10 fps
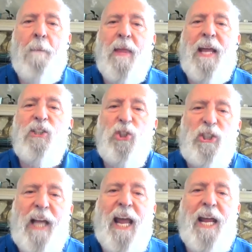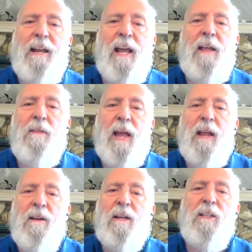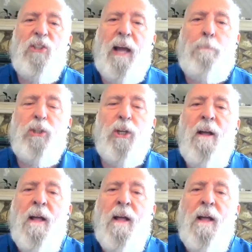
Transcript: insane in conception,